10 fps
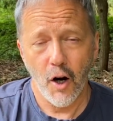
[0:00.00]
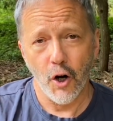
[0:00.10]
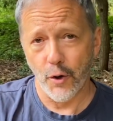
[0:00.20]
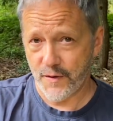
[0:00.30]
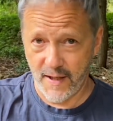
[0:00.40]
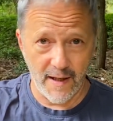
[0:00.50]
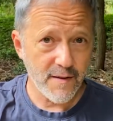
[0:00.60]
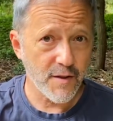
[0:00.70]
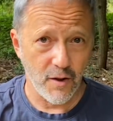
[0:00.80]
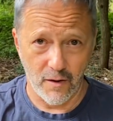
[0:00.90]
Her
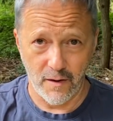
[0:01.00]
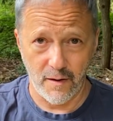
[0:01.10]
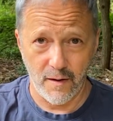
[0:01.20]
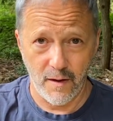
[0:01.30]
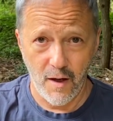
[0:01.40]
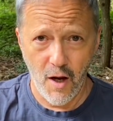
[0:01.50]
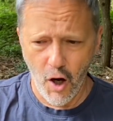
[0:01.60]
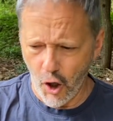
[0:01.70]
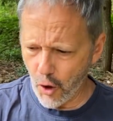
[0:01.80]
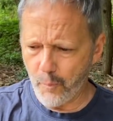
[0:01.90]
tent's gone.
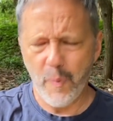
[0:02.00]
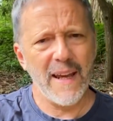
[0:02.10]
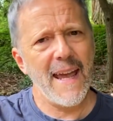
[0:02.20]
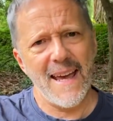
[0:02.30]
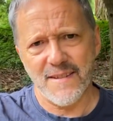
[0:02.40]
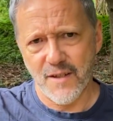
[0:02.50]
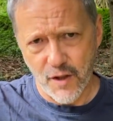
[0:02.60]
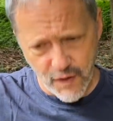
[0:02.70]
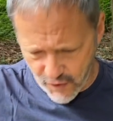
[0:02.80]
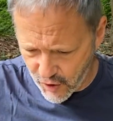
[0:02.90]
Her big ass
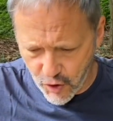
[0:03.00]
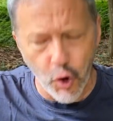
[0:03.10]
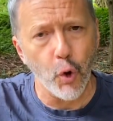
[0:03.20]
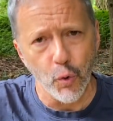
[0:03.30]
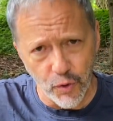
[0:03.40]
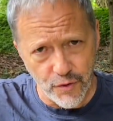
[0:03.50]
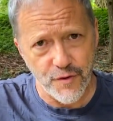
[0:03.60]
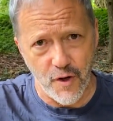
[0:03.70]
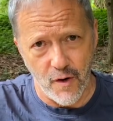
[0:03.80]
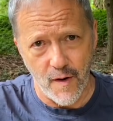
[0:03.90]
cooler's
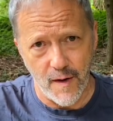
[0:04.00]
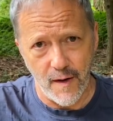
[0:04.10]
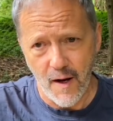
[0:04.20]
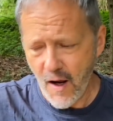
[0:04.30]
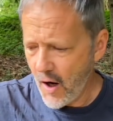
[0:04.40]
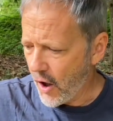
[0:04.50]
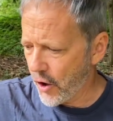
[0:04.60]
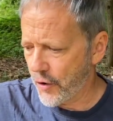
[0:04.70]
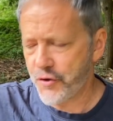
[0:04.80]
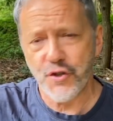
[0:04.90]
gone.
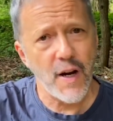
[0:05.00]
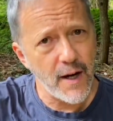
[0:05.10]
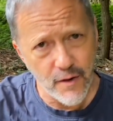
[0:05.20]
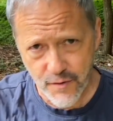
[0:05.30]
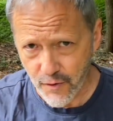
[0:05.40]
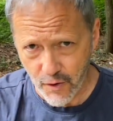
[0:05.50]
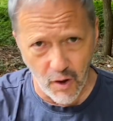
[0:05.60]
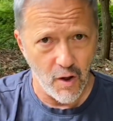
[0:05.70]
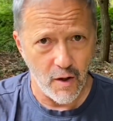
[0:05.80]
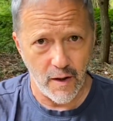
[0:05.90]
Her chairs are
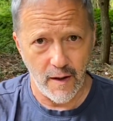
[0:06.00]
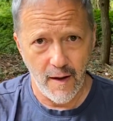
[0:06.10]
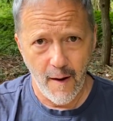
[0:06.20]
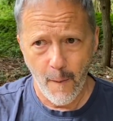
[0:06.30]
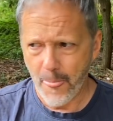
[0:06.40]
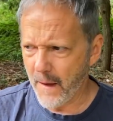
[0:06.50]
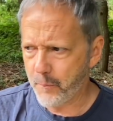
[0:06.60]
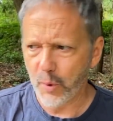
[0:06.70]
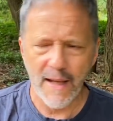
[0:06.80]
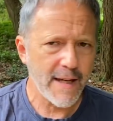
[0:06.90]
gone. The
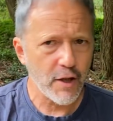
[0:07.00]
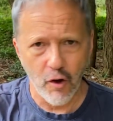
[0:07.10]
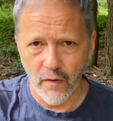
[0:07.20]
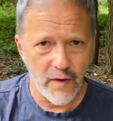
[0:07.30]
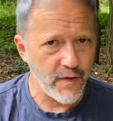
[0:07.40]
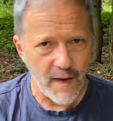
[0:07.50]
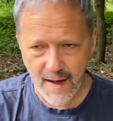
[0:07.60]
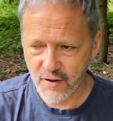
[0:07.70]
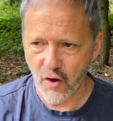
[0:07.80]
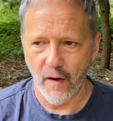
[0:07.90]
blanket on the
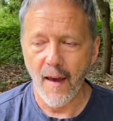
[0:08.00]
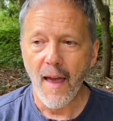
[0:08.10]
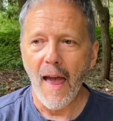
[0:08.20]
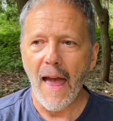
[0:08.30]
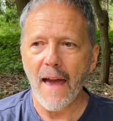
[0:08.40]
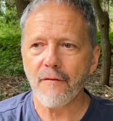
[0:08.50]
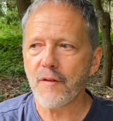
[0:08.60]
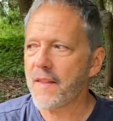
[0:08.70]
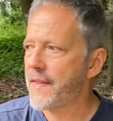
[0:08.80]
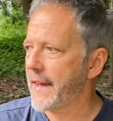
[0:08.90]
thing's gone.
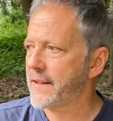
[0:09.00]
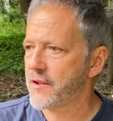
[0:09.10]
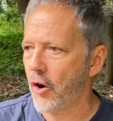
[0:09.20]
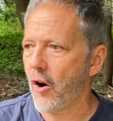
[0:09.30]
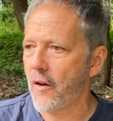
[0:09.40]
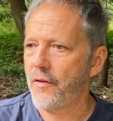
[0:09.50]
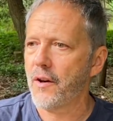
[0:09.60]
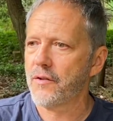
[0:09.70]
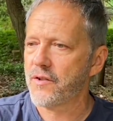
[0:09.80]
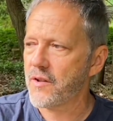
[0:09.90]
Everything's gone.
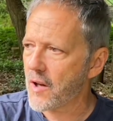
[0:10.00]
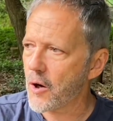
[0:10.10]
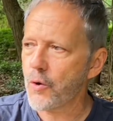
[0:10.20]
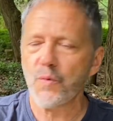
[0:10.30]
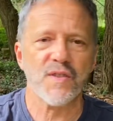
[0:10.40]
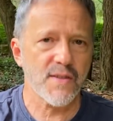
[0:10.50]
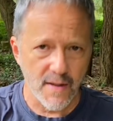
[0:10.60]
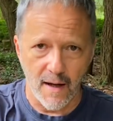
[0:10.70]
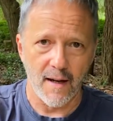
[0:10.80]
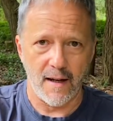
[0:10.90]
There's no
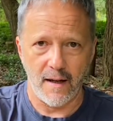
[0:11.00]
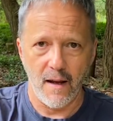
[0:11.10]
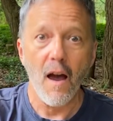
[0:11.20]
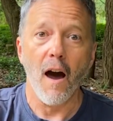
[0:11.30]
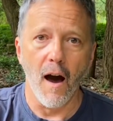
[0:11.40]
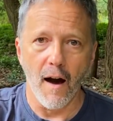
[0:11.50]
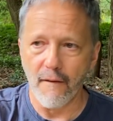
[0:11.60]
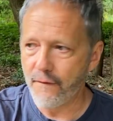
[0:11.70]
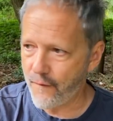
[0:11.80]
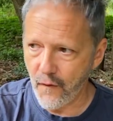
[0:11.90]
sign
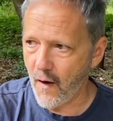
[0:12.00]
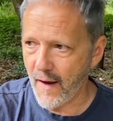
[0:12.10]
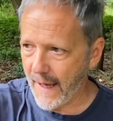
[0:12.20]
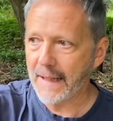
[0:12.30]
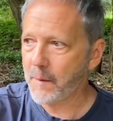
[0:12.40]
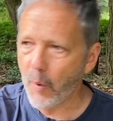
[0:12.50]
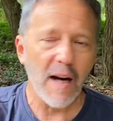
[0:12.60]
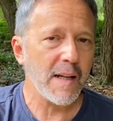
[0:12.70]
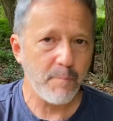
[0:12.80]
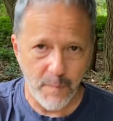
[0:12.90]
of
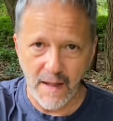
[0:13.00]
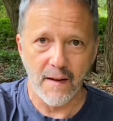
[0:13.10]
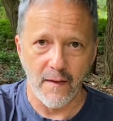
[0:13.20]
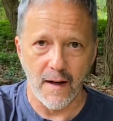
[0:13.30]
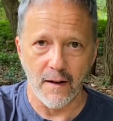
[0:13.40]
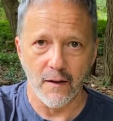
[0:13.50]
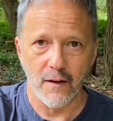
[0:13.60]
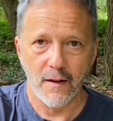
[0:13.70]
anybody being there.